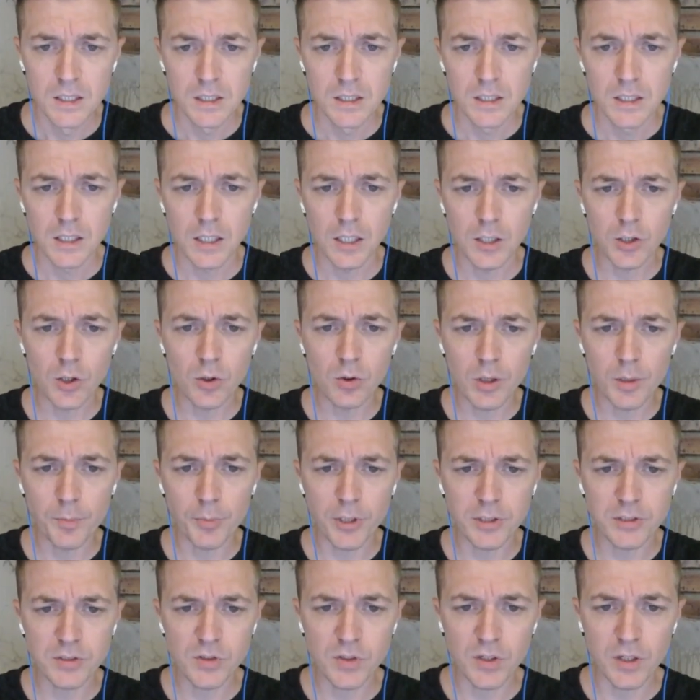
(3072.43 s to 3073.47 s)
I currently
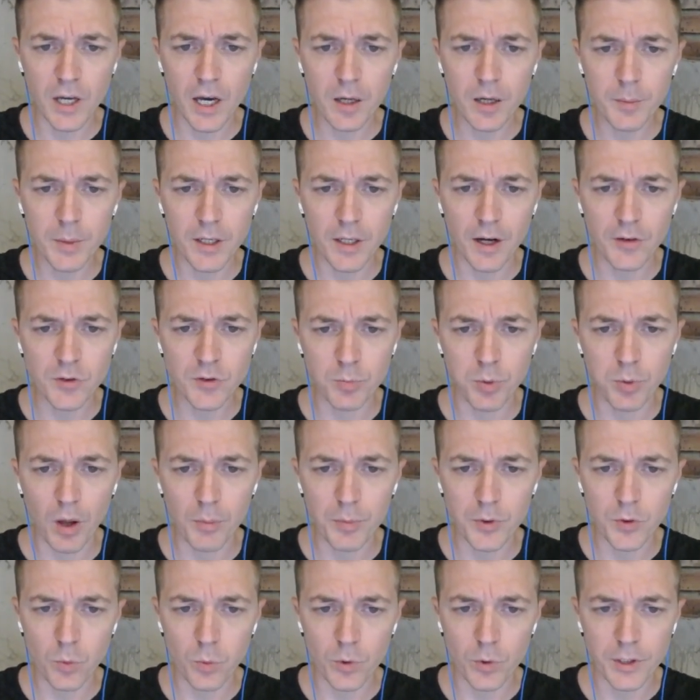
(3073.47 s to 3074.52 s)
practice anatomy. I have some
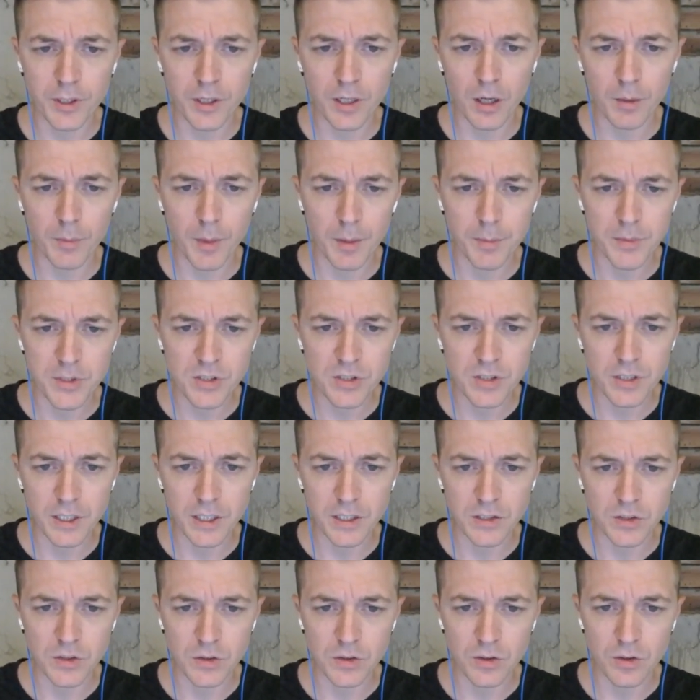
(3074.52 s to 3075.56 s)
problems working out my
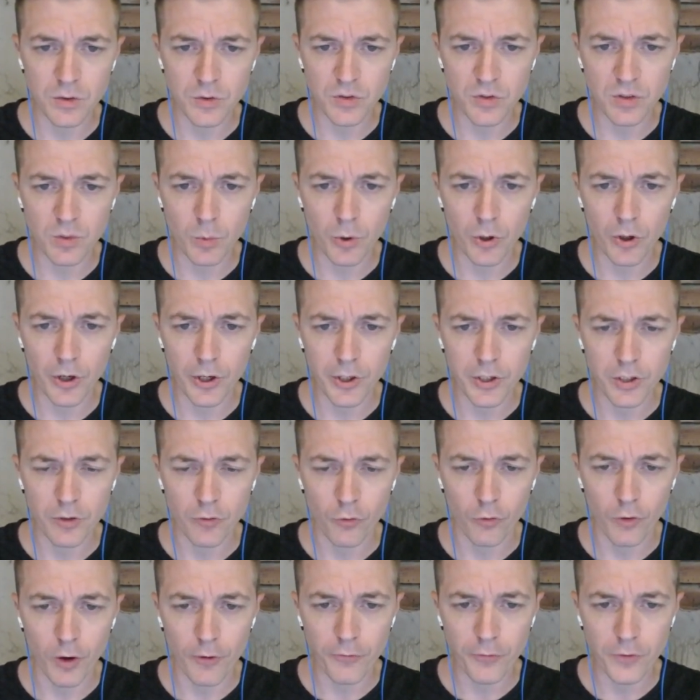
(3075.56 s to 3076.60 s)
mistakes. Is there somewhere I could
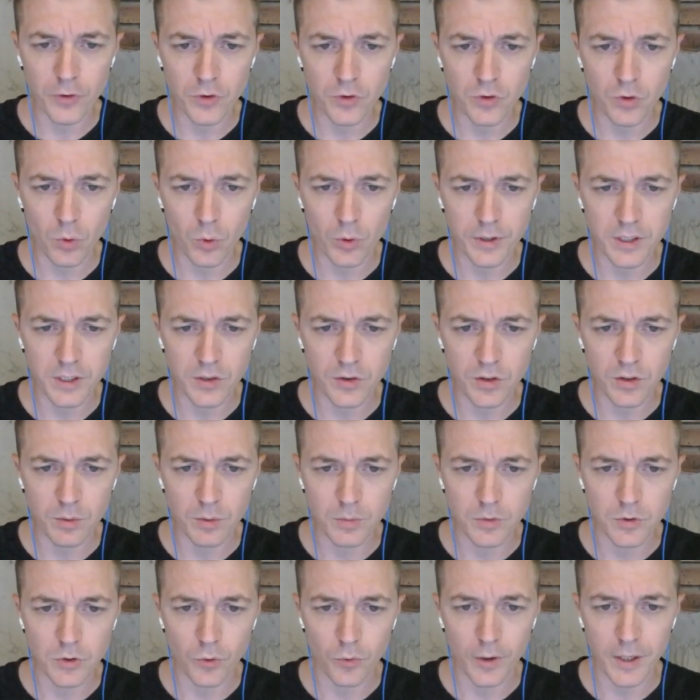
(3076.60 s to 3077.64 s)
reference or get some
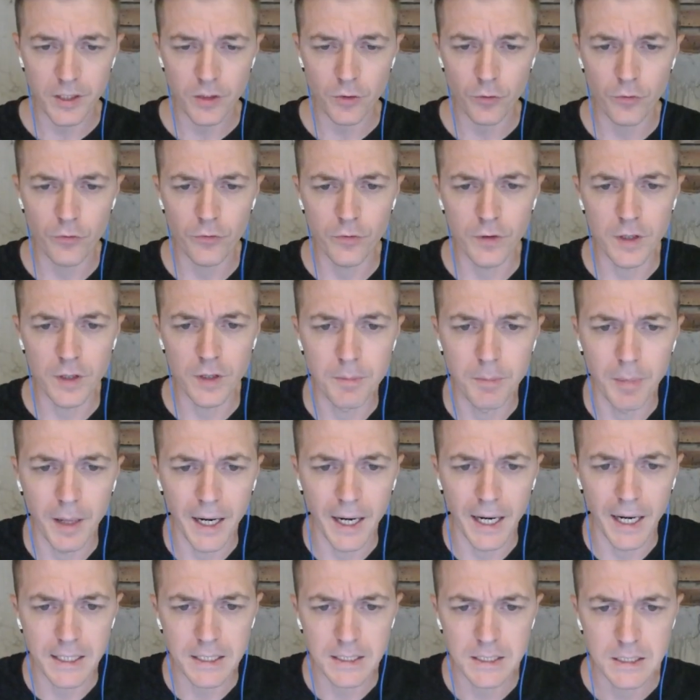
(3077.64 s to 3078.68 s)
direct
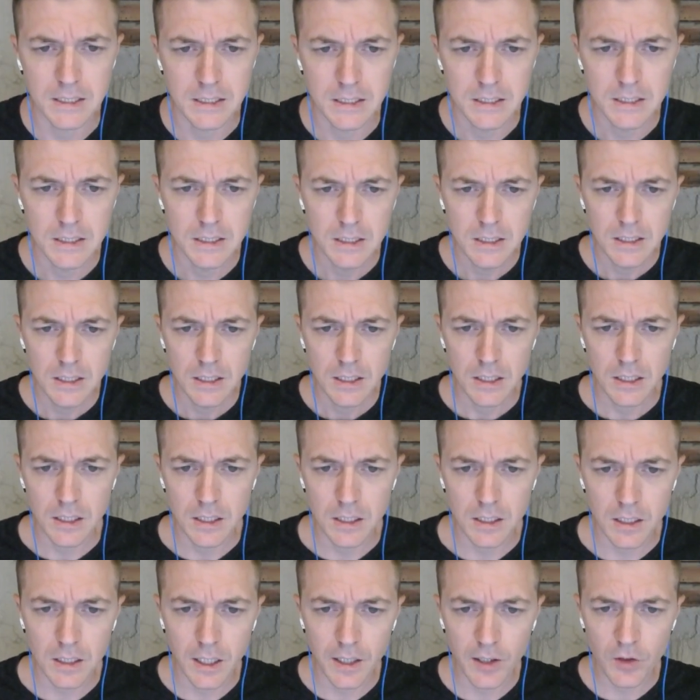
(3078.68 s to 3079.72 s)
feedback?
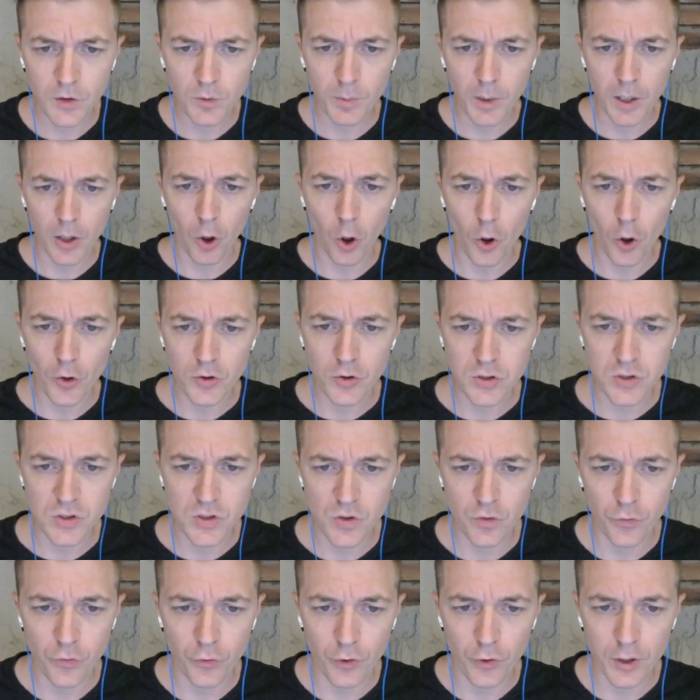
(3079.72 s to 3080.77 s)
I ask my artist
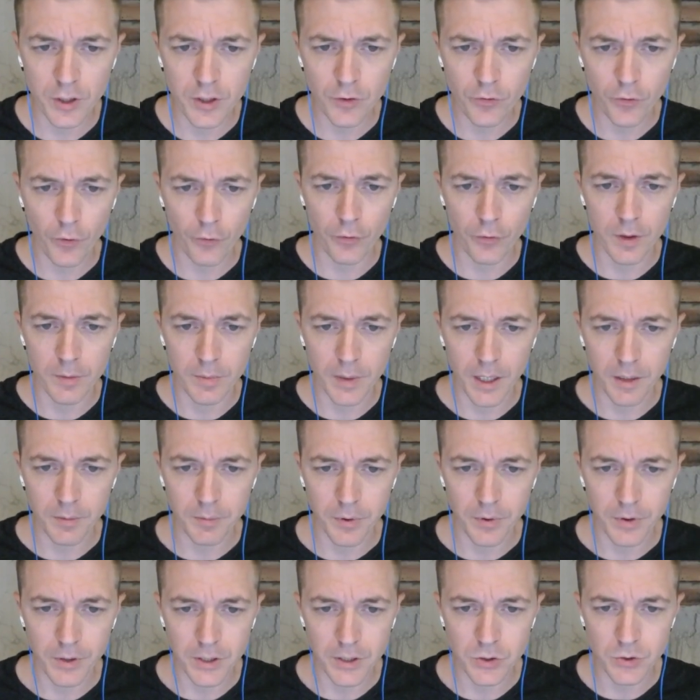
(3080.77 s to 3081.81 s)
friends for feedback, but
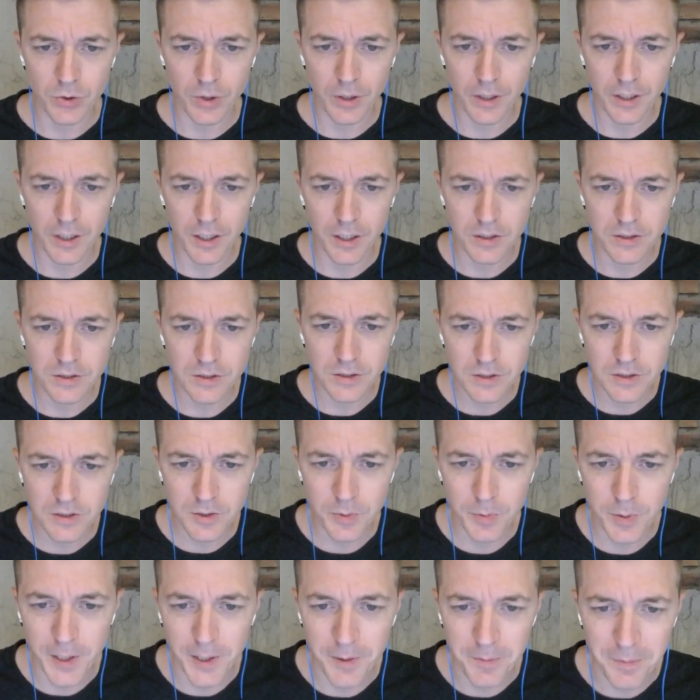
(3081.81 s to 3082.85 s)
they try not to
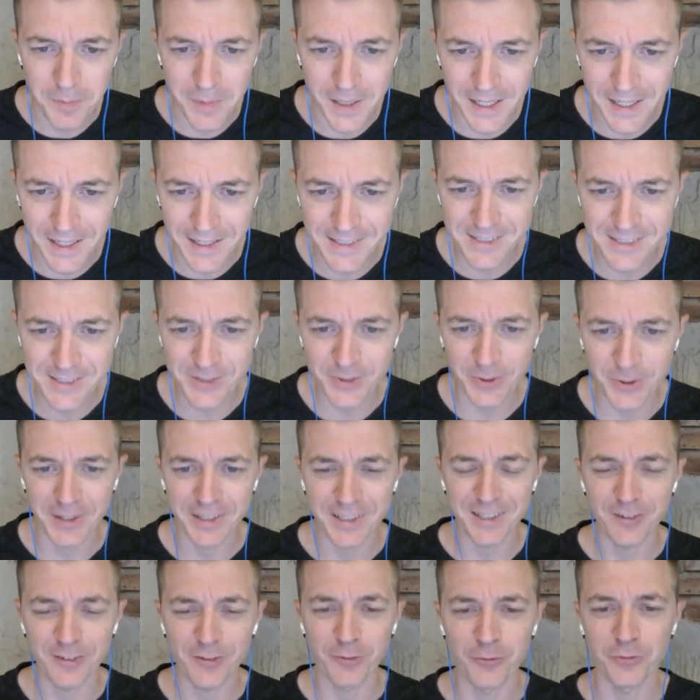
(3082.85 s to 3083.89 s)
be mean, so I
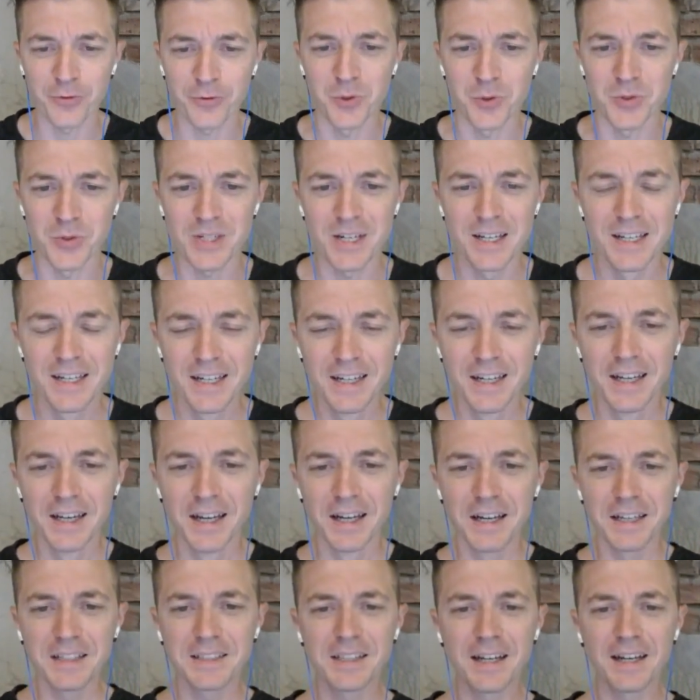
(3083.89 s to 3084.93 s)
get confused.
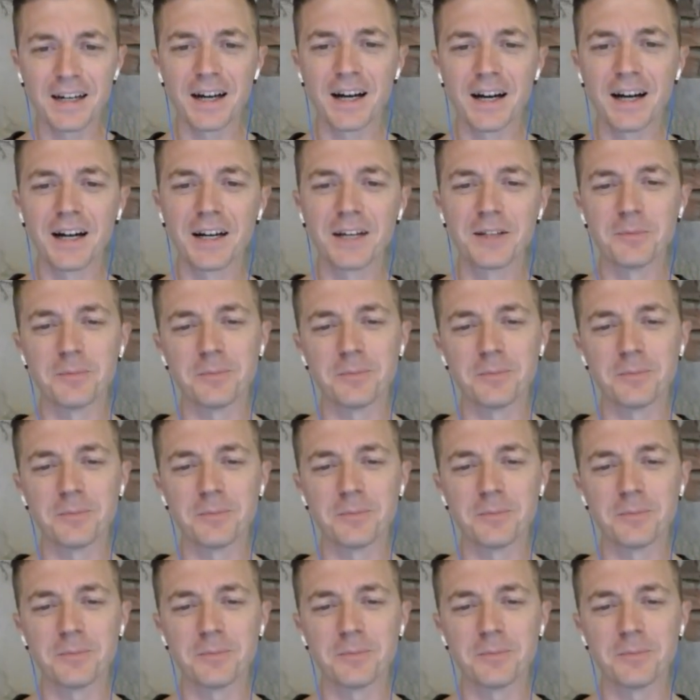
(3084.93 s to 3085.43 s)
Yeah,